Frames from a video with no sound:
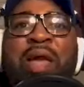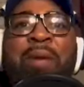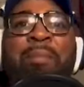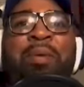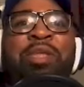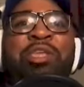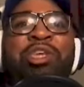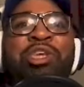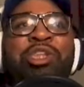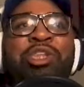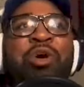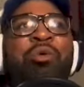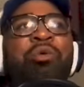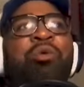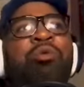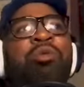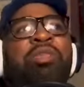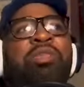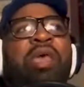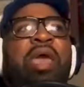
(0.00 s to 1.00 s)
but
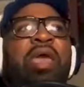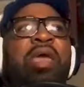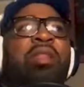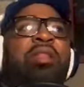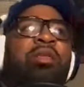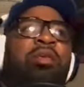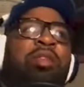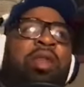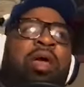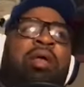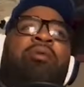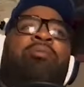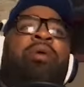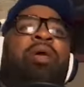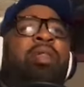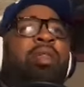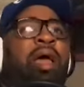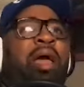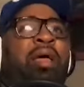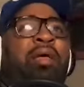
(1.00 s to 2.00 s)
you say it and then you're like,
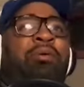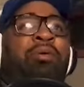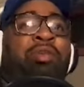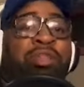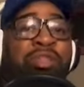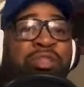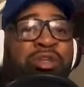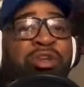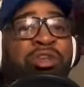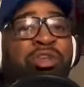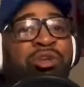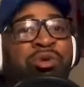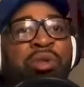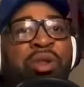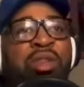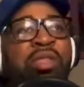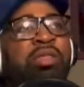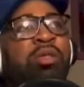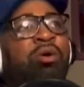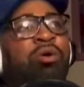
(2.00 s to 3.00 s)
wait, and you start doing
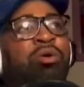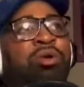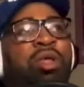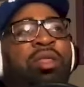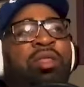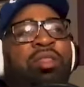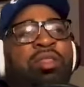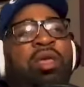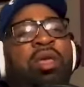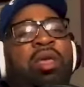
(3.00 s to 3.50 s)
it, it's a whole nother thing.